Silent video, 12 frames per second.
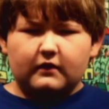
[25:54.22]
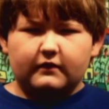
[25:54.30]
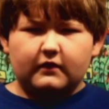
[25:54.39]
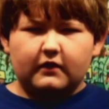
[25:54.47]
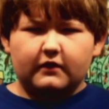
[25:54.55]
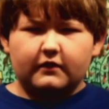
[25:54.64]

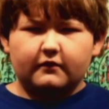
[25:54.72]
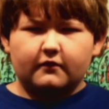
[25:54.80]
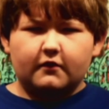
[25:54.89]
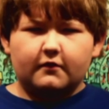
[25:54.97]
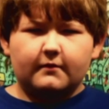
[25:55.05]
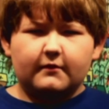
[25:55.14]
In the other
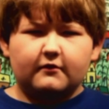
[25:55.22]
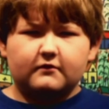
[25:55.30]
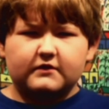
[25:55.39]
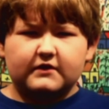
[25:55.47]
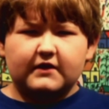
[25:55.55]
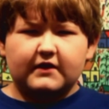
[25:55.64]
room, it
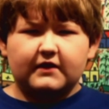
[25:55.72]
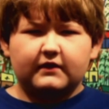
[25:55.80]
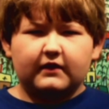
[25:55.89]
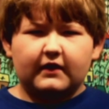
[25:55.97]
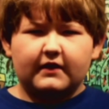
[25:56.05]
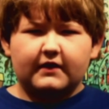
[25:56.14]
was a
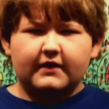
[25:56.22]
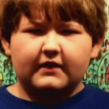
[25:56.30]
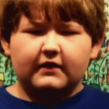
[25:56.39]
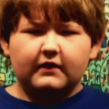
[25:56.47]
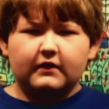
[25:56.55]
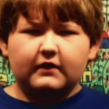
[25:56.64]
dead
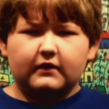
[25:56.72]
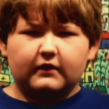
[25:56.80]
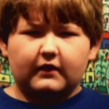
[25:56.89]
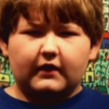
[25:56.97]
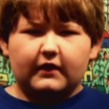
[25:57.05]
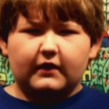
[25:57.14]
lady
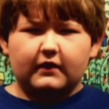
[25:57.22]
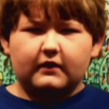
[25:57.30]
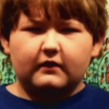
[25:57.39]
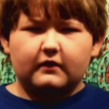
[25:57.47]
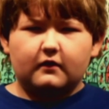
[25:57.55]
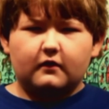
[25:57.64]

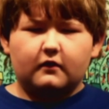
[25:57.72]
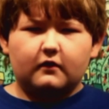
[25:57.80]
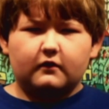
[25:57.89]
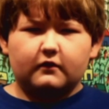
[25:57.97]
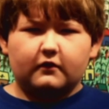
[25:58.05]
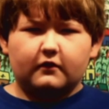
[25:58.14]
lying
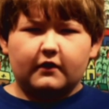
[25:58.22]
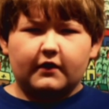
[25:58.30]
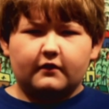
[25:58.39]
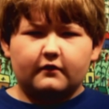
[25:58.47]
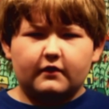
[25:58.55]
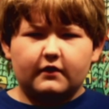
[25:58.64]
on the
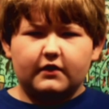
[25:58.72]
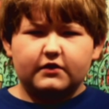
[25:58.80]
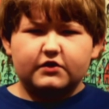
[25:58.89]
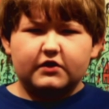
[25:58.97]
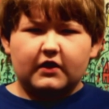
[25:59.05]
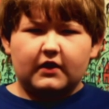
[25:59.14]
ground,
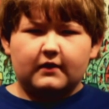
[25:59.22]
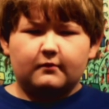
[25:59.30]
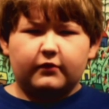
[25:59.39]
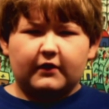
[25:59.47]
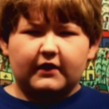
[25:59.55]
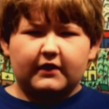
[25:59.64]
and she
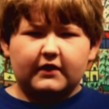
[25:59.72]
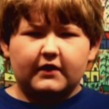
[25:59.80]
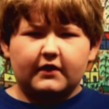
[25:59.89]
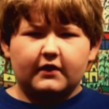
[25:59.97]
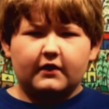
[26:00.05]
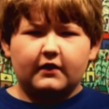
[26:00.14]
had black
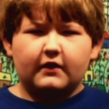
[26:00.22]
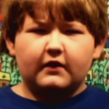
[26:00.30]
hair.